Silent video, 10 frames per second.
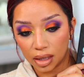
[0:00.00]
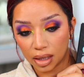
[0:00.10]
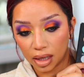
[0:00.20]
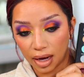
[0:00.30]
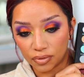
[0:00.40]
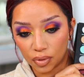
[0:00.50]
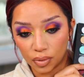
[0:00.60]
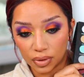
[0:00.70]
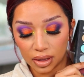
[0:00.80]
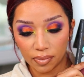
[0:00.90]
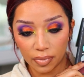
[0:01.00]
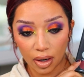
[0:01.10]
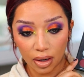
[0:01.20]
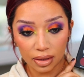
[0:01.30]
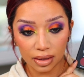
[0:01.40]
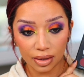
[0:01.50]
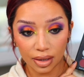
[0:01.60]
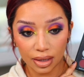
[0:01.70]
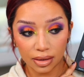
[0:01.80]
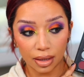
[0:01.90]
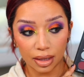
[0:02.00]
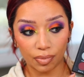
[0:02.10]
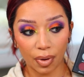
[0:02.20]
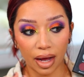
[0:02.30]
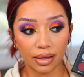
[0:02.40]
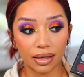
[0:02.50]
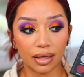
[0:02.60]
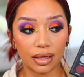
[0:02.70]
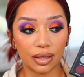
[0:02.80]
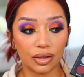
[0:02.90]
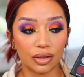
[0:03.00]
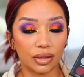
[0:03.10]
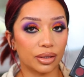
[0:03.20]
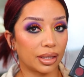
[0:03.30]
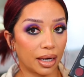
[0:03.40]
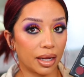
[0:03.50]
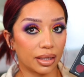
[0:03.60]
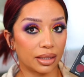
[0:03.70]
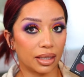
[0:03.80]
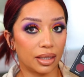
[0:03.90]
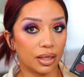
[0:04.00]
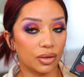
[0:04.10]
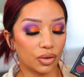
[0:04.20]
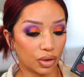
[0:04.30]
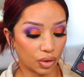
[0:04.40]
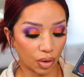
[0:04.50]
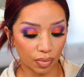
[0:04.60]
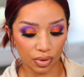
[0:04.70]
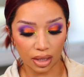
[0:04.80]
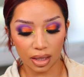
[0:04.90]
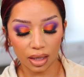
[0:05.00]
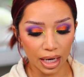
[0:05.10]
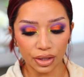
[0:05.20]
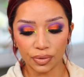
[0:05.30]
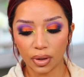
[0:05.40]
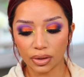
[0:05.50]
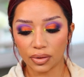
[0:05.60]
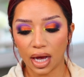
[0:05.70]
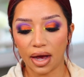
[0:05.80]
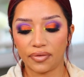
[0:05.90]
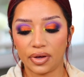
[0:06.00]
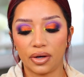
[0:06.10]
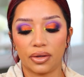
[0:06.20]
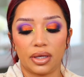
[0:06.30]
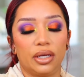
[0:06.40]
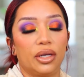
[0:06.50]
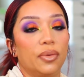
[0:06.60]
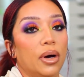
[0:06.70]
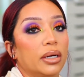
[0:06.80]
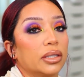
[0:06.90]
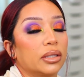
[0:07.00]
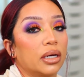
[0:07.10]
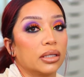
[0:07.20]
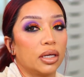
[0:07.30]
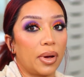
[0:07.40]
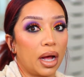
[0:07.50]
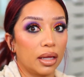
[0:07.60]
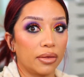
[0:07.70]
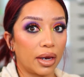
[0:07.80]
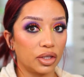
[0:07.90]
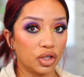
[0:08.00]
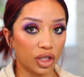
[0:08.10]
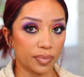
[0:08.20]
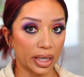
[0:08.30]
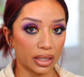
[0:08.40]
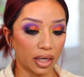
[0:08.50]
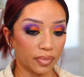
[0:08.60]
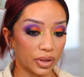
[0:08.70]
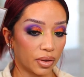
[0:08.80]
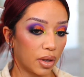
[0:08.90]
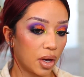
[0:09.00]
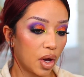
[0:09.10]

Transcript: kind of have to hold it. But honestly, you guys, this palette is 10 out of 10. So pretty. I do also have here the new Anastasia palette that I just picked up, so